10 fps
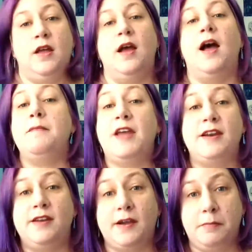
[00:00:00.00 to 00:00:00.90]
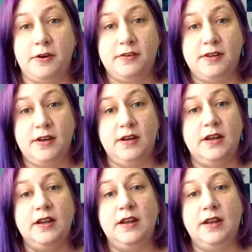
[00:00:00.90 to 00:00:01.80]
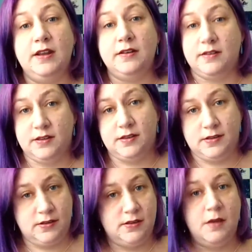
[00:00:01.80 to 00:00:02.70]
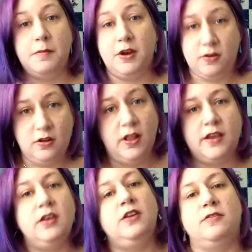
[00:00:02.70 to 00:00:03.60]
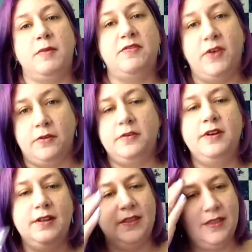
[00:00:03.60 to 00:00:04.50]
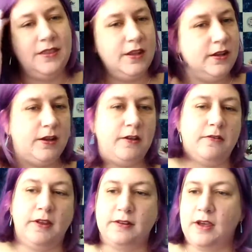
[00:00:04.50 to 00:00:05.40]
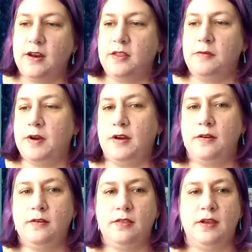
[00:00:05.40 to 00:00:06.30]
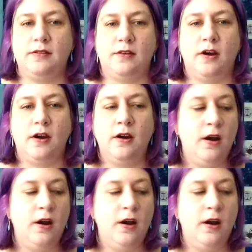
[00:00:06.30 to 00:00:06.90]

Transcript: I'm not a tech person. It's a miracle I can use my phone. You know, that's kind of the way things are.